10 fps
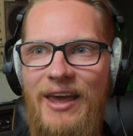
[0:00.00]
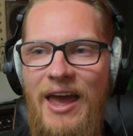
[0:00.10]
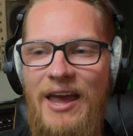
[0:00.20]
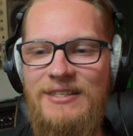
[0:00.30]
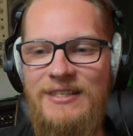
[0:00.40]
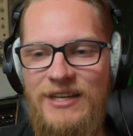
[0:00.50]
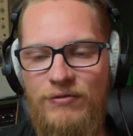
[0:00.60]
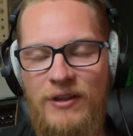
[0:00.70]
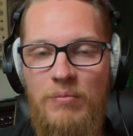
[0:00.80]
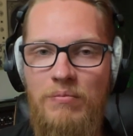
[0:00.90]
It's
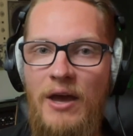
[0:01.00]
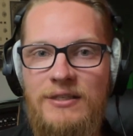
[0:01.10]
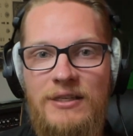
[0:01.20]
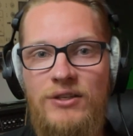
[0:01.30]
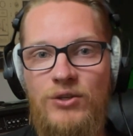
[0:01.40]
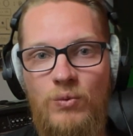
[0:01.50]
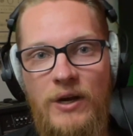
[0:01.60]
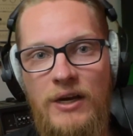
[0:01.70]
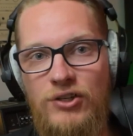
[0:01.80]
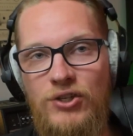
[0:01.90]
definitely a message
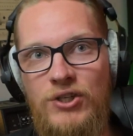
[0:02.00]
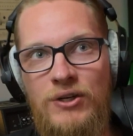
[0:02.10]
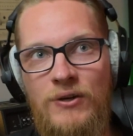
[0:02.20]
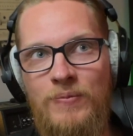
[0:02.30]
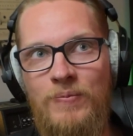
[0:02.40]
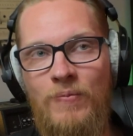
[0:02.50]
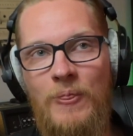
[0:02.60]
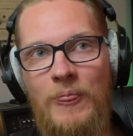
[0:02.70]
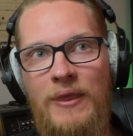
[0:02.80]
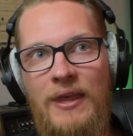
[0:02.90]
which
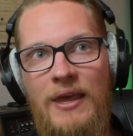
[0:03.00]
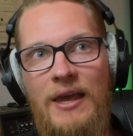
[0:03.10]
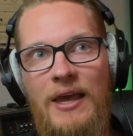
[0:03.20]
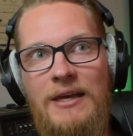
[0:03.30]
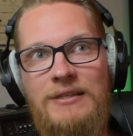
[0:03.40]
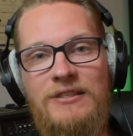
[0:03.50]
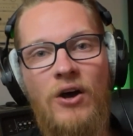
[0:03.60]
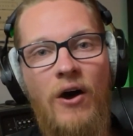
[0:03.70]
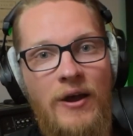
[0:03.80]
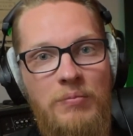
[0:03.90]
is
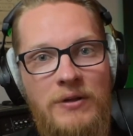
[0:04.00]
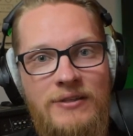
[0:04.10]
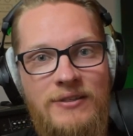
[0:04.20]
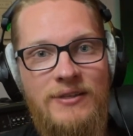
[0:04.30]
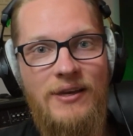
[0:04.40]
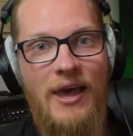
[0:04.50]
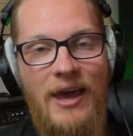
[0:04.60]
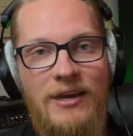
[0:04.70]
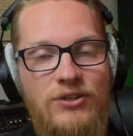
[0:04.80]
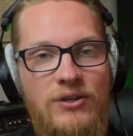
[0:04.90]
timeless,
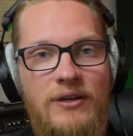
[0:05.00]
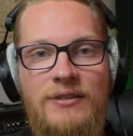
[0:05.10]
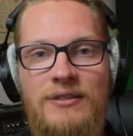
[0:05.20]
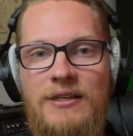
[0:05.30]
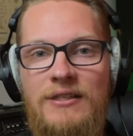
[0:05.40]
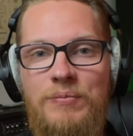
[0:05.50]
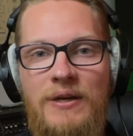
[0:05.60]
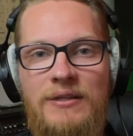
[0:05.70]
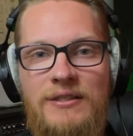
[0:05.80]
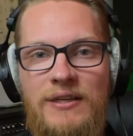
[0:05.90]
ageless. It's
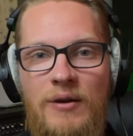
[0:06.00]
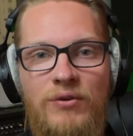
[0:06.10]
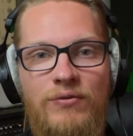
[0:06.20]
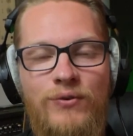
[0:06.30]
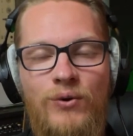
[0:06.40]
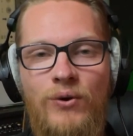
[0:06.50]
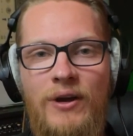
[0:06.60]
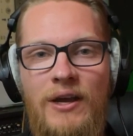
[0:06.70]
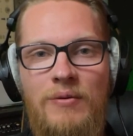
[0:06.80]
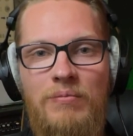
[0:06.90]
been said
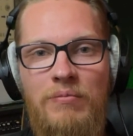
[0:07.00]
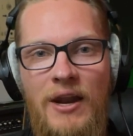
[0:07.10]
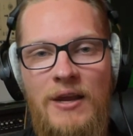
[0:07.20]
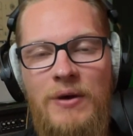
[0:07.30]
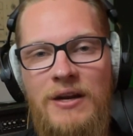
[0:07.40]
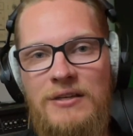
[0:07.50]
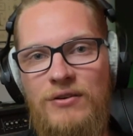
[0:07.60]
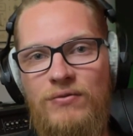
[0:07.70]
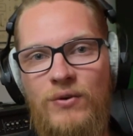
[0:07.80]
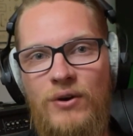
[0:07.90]
before in many, many
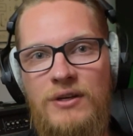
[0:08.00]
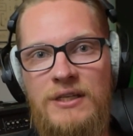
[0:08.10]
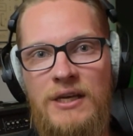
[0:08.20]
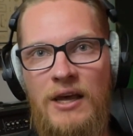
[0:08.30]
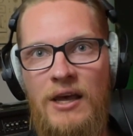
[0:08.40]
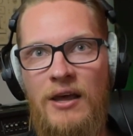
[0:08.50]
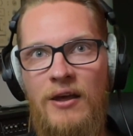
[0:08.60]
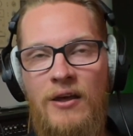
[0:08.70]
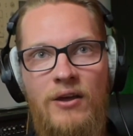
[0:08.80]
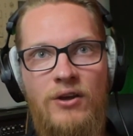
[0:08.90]
different
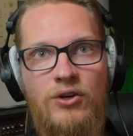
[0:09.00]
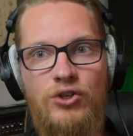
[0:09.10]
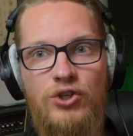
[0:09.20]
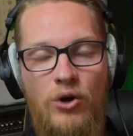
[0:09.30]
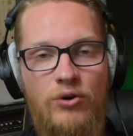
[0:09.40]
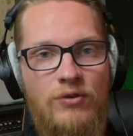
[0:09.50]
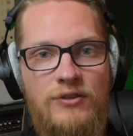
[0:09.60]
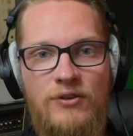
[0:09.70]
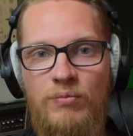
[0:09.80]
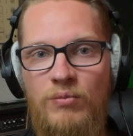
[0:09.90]

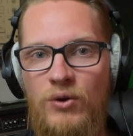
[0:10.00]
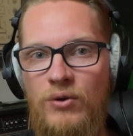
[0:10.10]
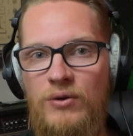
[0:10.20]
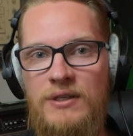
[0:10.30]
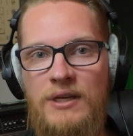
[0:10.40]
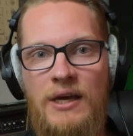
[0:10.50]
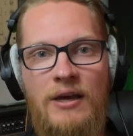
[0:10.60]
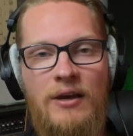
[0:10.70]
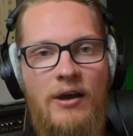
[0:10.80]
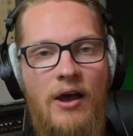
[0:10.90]
genres of
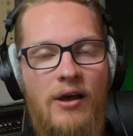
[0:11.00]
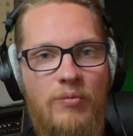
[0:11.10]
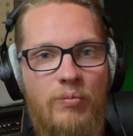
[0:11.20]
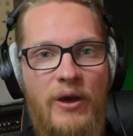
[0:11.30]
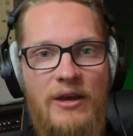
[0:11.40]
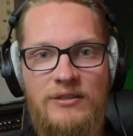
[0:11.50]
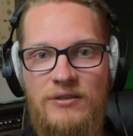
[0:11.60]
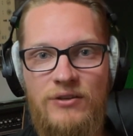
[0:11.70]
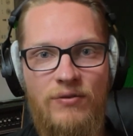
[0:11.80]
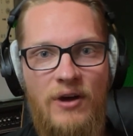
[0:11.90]
music,
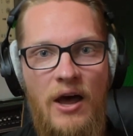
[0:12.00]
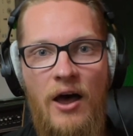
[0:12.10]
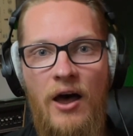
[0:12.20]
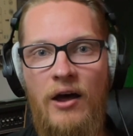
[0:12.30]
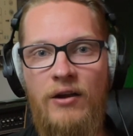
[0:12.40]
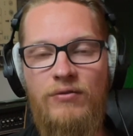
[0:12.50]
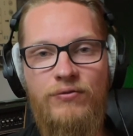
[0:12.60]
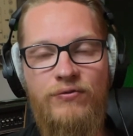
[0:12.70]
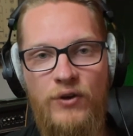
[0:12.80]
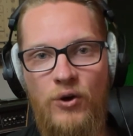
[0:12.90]
pieces of art,
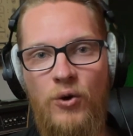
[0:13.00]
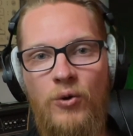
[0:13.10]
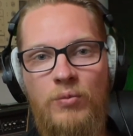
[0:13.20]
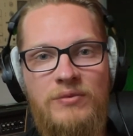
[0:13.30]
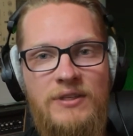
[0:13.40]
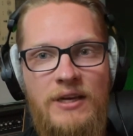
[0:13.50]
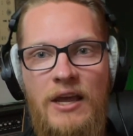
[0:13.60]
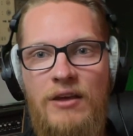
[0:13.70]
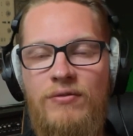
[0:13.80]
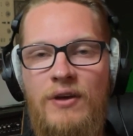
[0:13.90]
film,
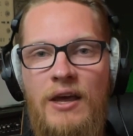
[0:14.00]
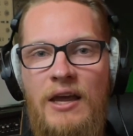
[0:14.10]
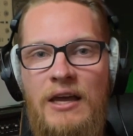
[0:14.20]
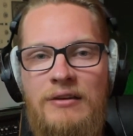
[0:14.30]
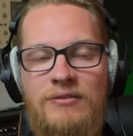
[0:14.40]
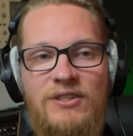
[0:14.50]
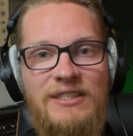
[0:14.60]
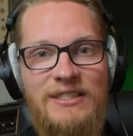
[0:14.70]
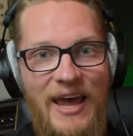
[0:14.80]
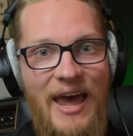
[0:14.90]
TV,
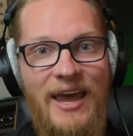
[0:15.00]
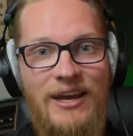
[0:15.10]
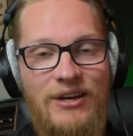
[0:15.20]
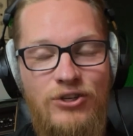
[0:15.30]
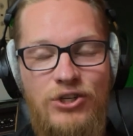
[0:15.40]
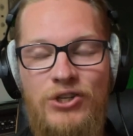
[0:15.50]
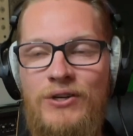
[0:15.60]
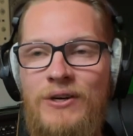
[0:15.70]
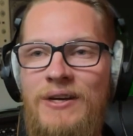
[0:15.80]
stage,